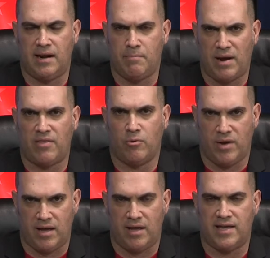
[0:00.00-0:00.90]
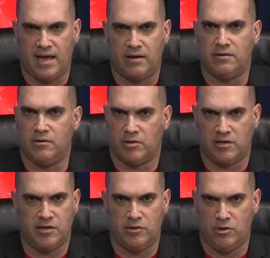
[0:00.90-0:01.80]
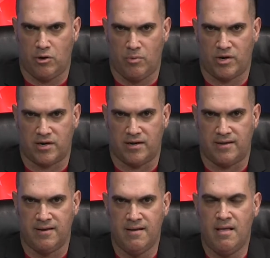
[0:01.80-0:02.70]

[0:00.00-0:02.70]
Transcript: And by the way, again, you clearly didn't do your homework honey,